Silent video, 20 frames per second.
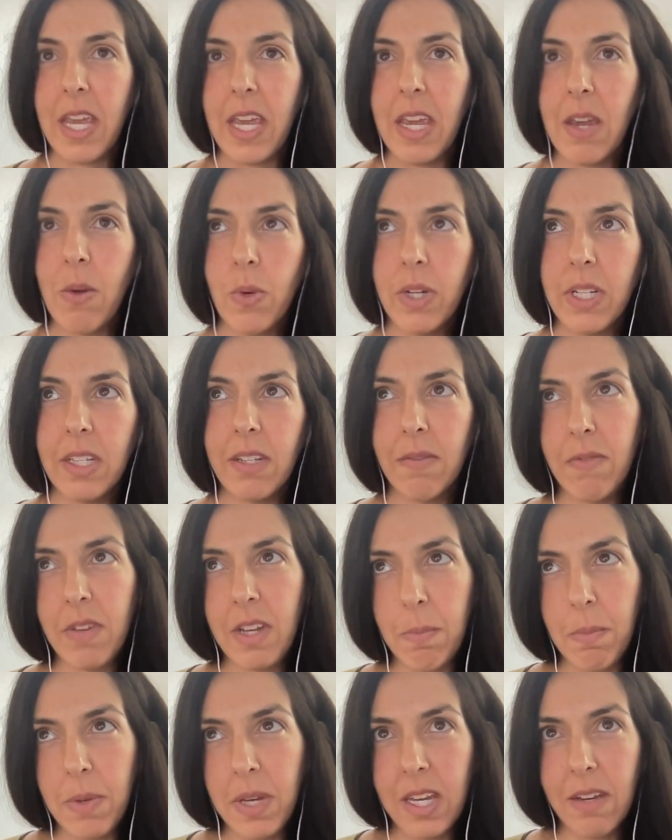He was the
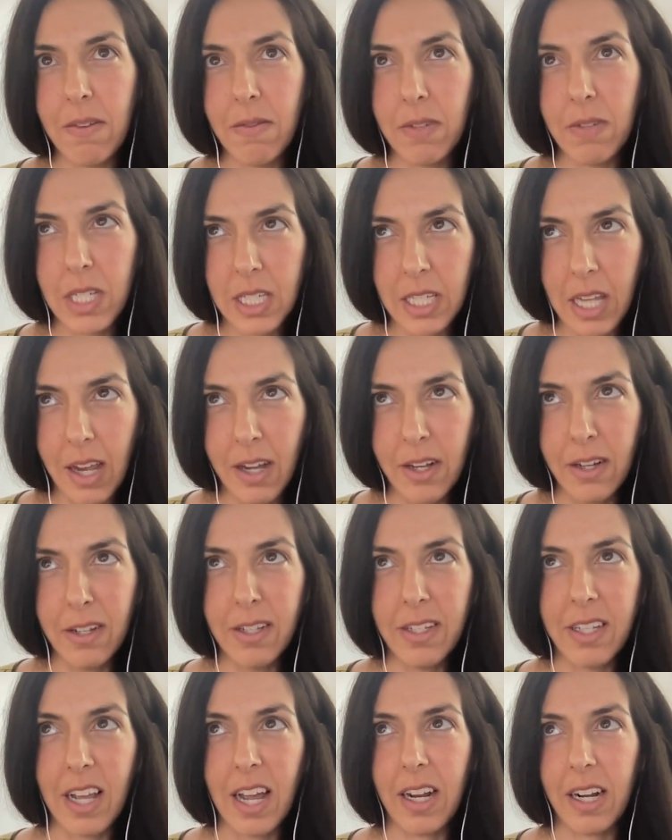VP of
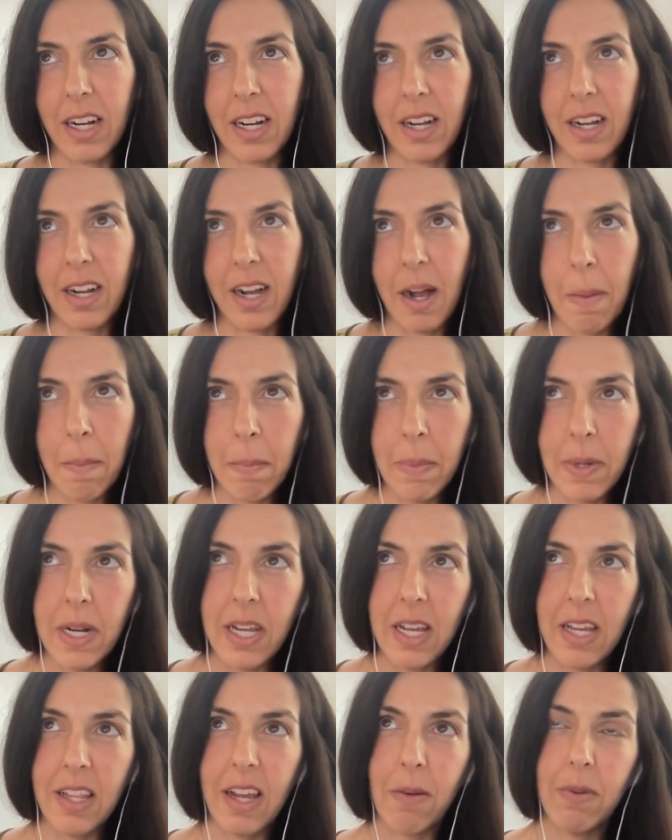sales at a
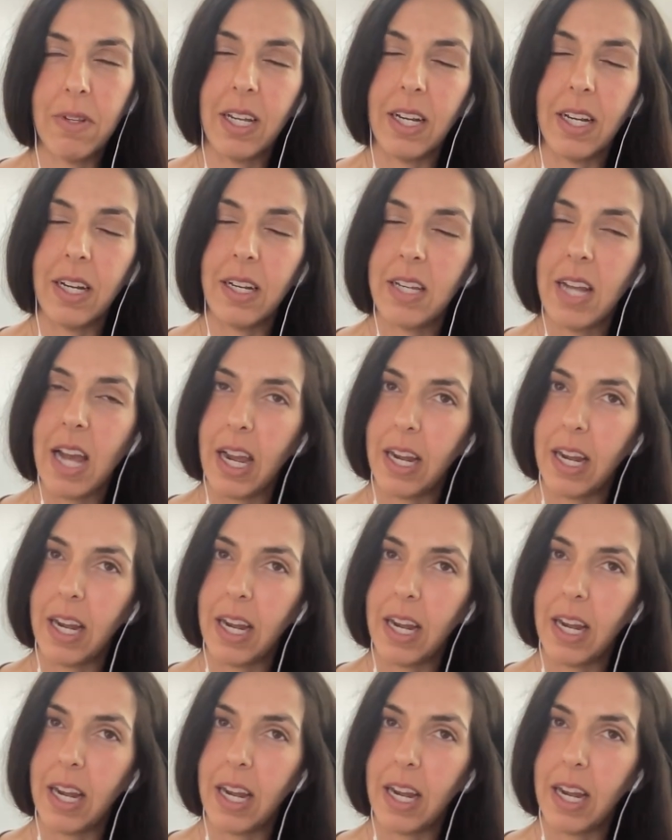company that was like tech